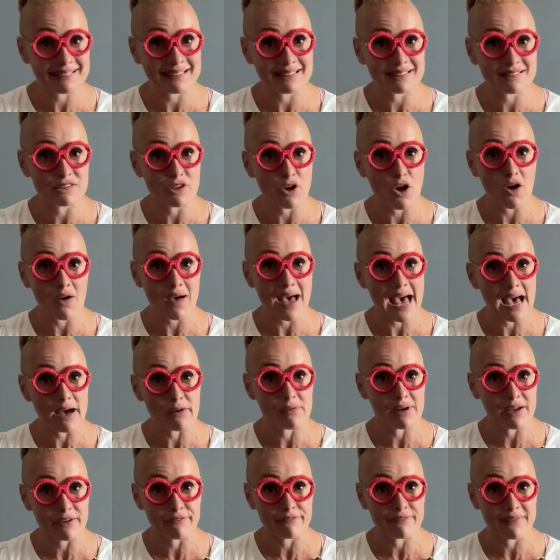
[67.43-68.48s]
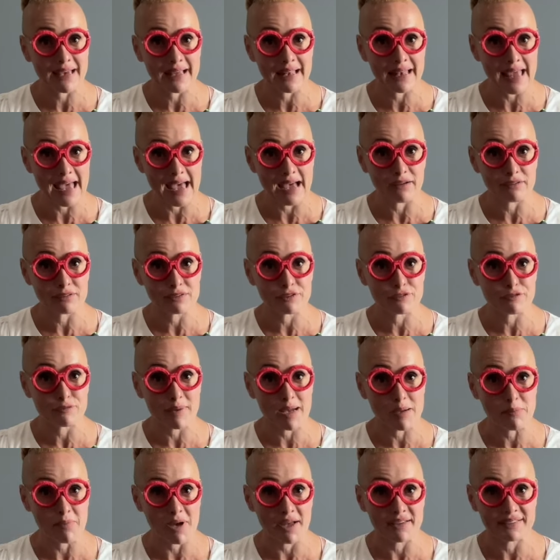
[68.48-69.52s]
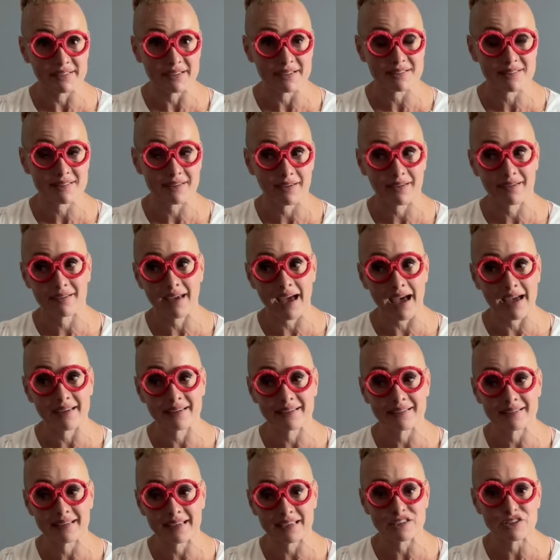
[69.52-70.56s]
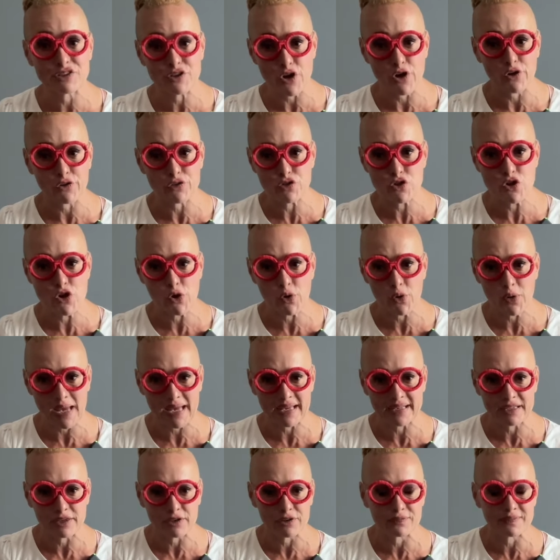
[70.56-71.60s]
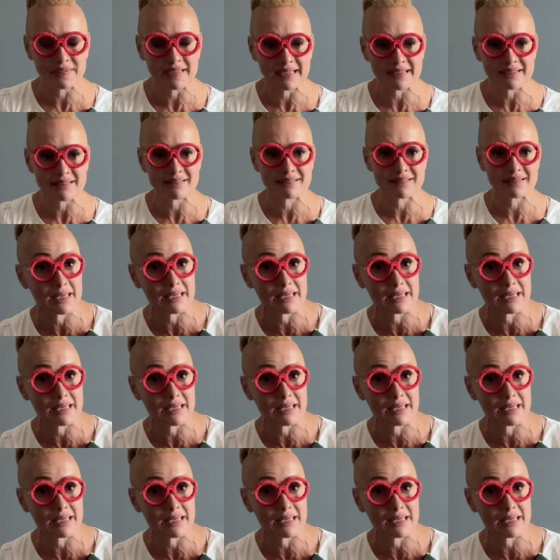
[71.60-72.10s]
is not how I fell out of my mother, so I did not know any of this.